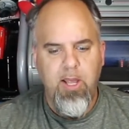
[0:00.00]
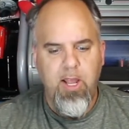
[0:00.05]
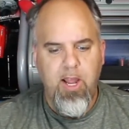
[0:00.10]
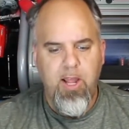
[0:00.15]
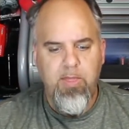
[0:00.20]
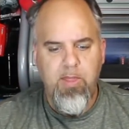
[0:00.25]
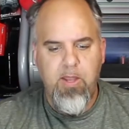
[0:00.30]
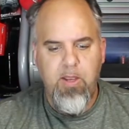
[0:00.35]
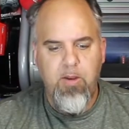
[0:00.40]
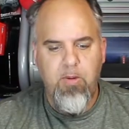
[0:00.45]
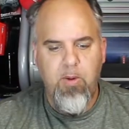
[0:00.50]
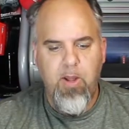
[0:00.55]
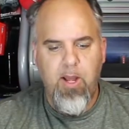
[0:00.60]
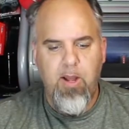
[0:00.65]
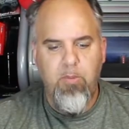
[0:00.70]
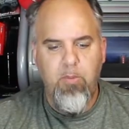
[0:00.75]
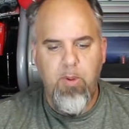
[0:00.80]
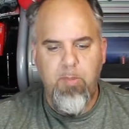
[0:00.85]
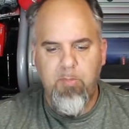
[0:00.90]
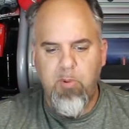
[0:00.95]
And then
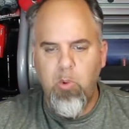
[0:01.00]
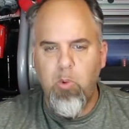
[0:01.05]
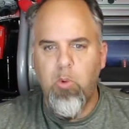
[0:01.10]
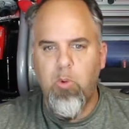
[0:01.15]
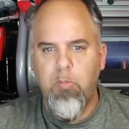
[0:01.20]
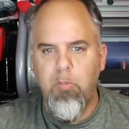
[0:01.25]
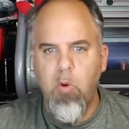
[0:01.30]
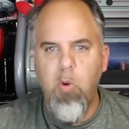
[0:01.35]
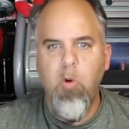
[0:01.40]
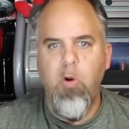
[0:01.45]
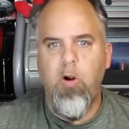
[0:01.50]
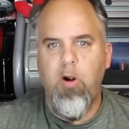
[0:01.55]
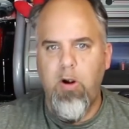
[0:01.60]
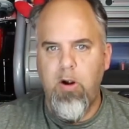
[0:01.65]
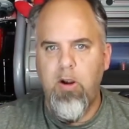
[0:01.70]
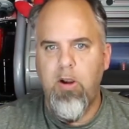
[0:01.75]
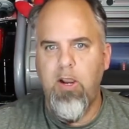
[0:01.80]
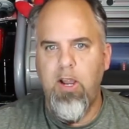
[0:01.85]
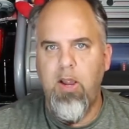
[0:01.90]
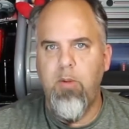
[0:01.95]
we pull
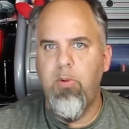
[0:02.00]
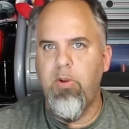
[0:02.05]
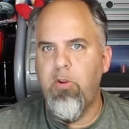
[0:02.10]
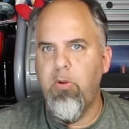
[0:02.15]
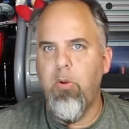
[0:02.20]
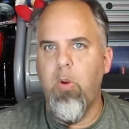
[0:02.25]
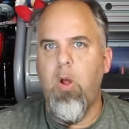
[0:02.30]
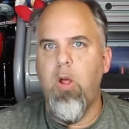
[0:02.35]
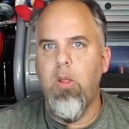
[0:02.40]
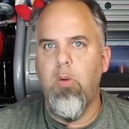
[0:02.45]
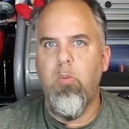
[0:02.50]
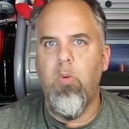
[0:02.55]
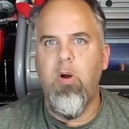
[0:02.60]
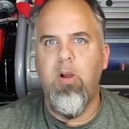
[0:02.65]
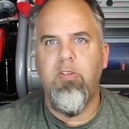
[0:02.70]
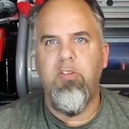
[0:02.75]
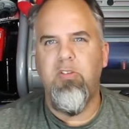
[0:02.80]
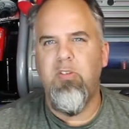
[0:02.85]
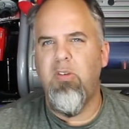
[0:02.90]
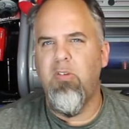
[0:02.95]
more, and we do it all at
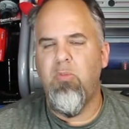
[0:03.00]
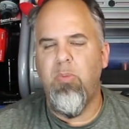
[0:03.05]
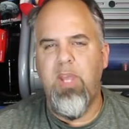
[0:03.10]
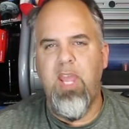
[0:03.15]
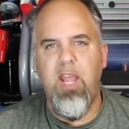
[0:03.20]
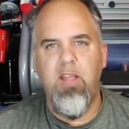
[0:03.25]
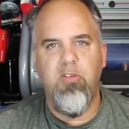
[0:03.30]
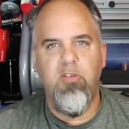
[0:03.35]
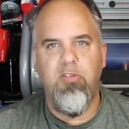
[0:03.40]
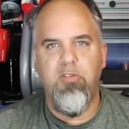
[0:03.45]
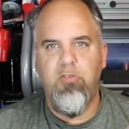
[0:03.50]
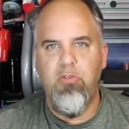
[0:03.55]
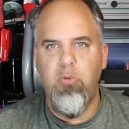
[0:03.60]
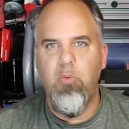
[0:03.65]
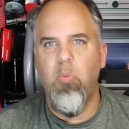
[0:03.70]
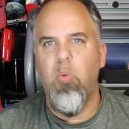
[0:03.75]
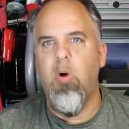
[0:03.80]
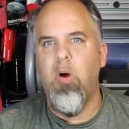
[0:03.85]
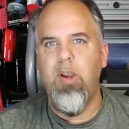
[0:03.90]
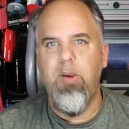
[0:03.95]
once because we can't just do
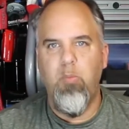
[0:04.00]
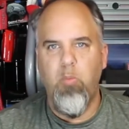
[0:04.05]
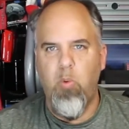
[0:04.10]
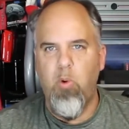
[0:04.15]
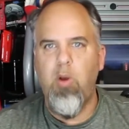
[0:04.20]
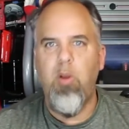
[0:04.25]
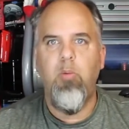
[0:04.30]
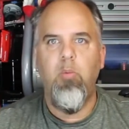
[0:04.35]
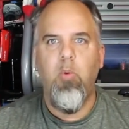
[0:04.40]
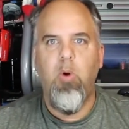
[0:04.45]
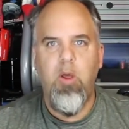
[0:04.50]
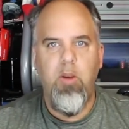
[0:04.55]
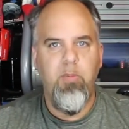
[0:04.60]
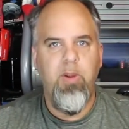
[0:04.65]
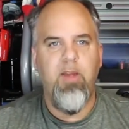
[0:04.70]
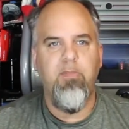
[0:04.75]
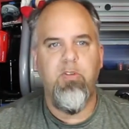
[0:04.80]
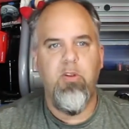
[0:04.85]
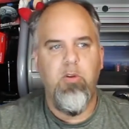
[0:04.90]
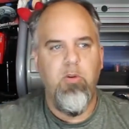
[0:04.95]
one.
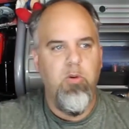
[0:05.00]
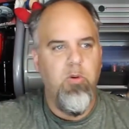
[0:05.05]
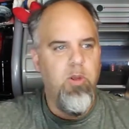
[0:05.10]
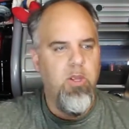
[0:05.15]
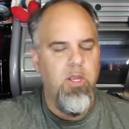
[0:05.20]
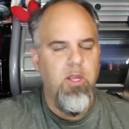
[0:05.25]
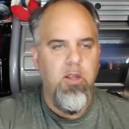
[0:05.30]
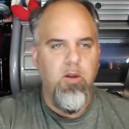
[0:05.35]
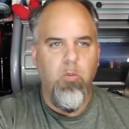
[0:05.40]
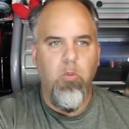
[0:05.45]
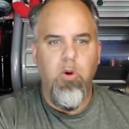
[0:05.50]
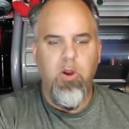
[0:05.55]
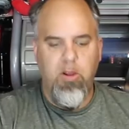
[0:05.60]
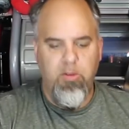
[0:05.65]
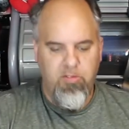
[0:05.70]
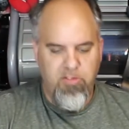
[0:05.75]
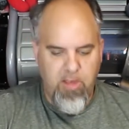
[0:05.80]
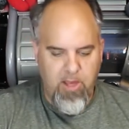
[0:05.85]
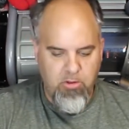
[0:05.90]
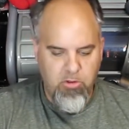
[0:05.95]
We have to work
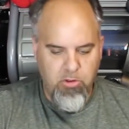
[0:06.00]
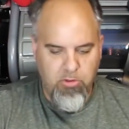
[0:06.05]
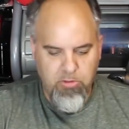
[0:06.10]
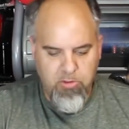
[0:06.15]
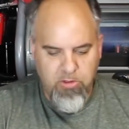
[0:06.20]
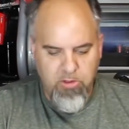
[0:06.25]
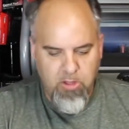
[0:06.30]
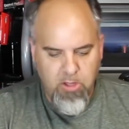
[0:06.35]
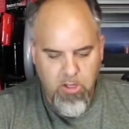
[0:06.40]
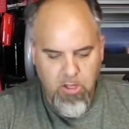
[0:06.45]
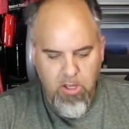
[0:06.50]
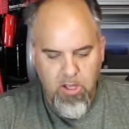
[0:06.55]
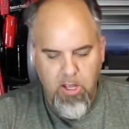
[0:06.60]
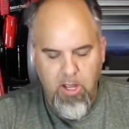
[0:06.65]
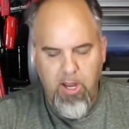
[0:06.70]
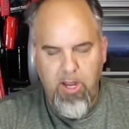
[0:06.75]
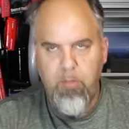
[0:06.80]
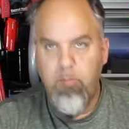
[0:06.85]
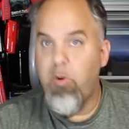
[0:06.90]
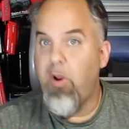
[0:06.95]
in sections,
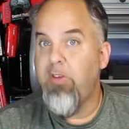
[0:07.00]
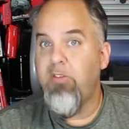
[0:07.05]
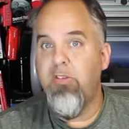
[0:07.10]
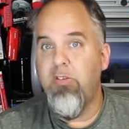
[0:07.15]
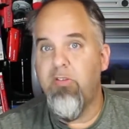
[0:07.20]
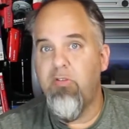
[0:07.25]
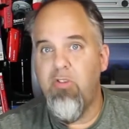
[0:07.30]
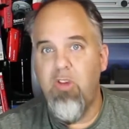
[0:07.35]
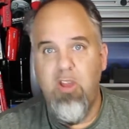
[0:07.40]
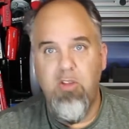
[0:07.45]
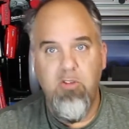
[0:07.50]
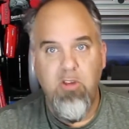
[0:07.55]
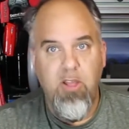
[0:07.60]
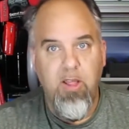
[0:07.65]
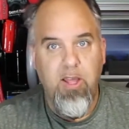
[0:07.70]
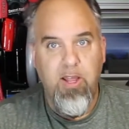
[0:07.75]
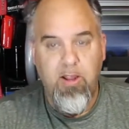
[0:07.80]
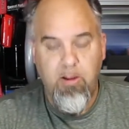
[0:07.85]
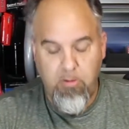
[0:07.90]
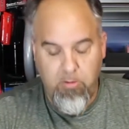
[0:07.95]
and prices are changing
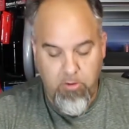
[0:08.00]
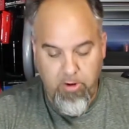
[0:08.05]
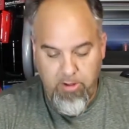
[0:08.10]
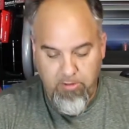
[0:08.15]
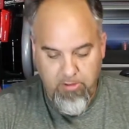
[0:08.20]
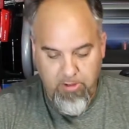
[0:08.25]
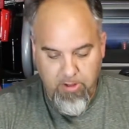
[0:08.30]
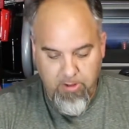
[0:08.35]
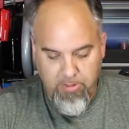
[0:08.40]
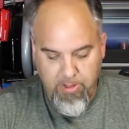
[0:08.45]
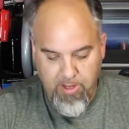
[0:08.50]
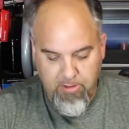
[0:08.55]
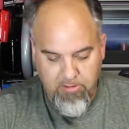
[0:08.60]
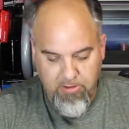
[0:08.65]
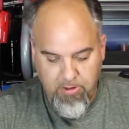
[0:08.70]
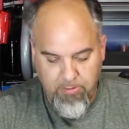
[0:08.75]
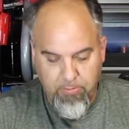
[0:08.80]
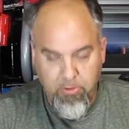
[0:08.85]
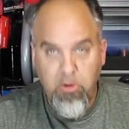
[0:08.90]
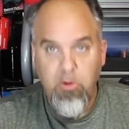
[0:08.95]
like crazy on that
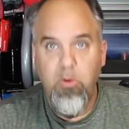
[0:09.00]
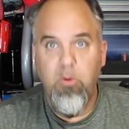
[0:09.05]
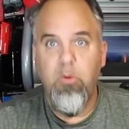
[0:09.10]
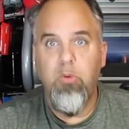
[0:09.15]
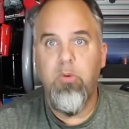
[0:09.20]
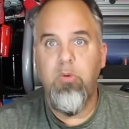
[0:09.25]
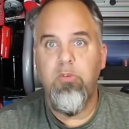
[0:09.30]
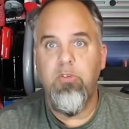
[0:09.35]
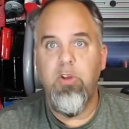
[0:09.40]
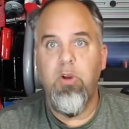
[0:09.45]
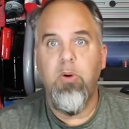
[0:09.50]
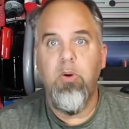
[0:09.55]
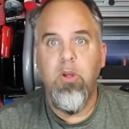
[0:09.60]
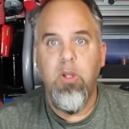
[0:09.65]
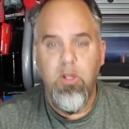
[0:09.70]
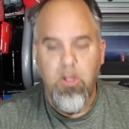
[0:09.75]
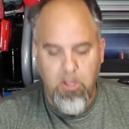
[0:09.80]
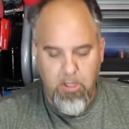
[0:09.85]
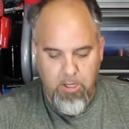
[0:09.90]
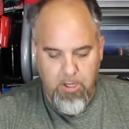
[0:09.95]
stuff too. So,
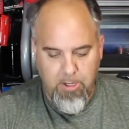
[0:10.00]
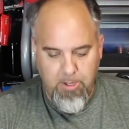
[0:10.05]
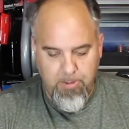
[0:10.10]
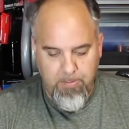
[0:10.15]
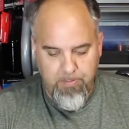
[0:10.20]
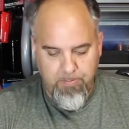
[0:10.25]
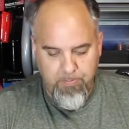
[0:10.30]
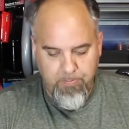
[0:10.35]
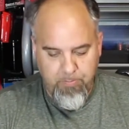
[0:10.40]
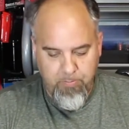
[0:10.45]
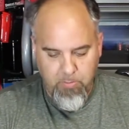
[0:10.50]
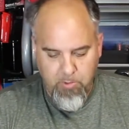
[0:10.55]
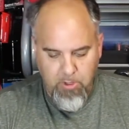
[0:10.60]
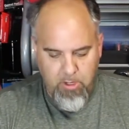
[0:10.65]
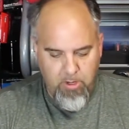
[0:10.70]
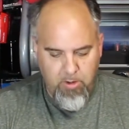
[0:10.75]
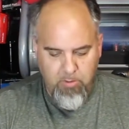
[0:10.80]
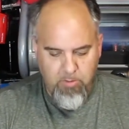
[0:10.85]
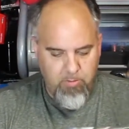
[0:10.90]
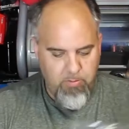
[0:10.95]
you
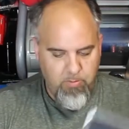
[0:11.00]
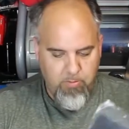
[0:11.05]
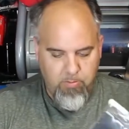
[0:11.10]
know,